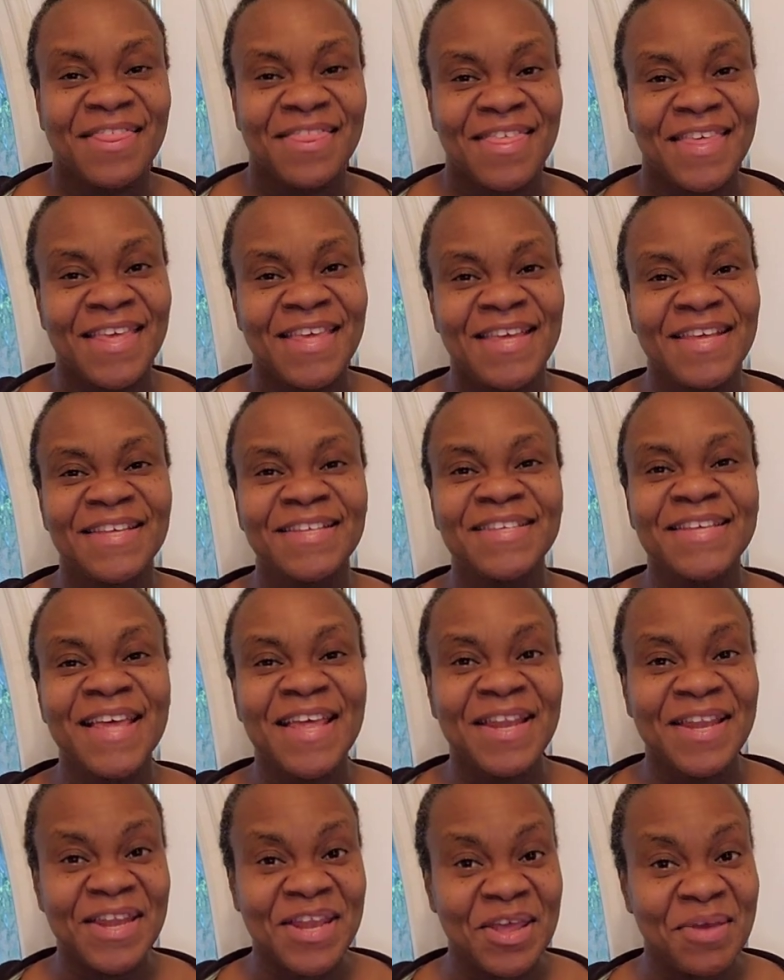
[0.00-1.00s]
these
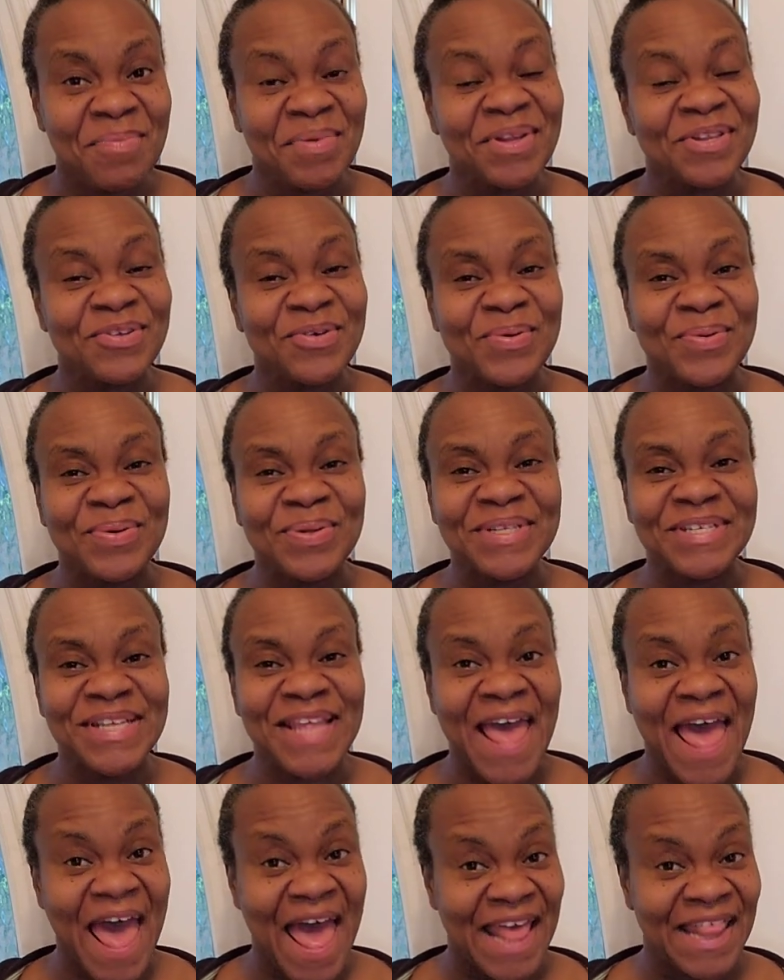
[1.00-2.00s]
nematodes
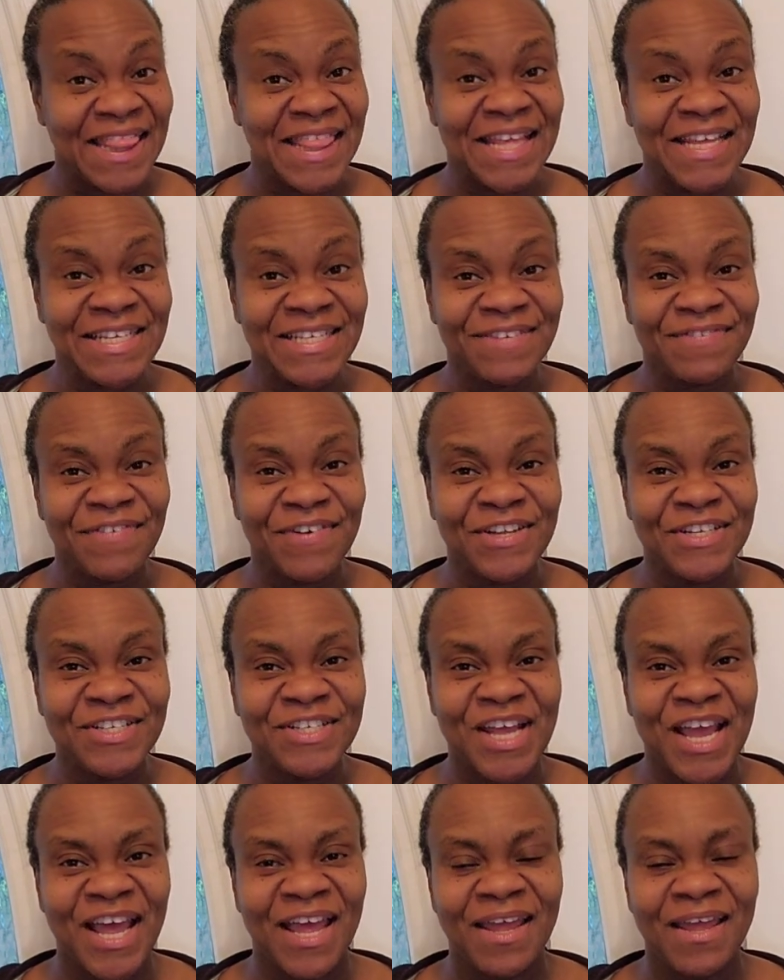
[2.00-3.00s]
and these
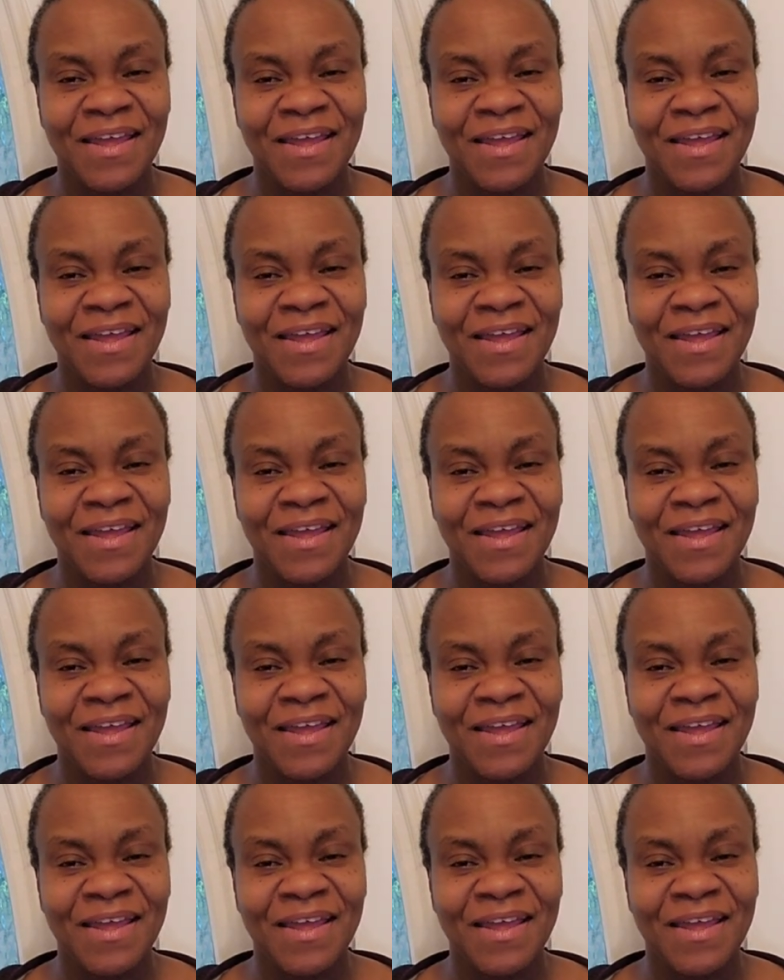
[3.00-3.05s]
fungi,